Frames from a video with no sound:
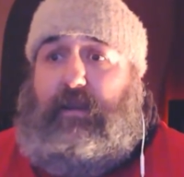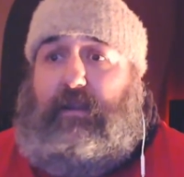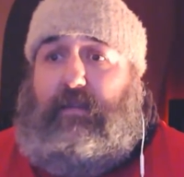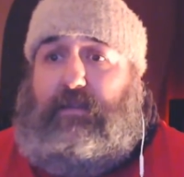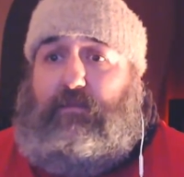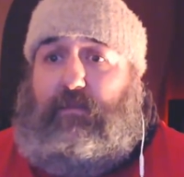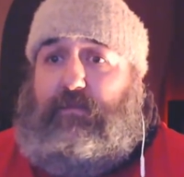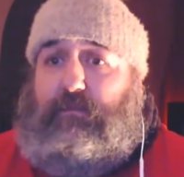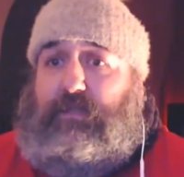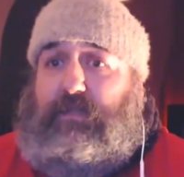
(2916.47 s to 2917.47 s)
and this
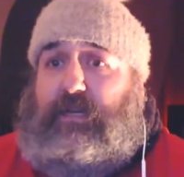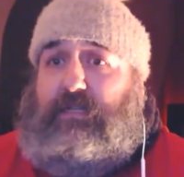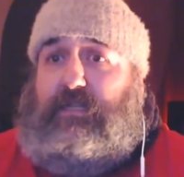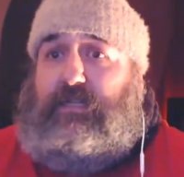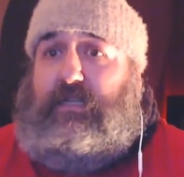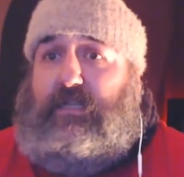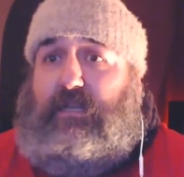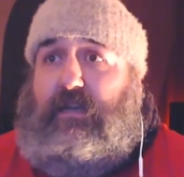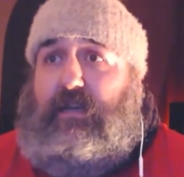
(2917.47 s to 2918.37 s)
one was Gus Caesar.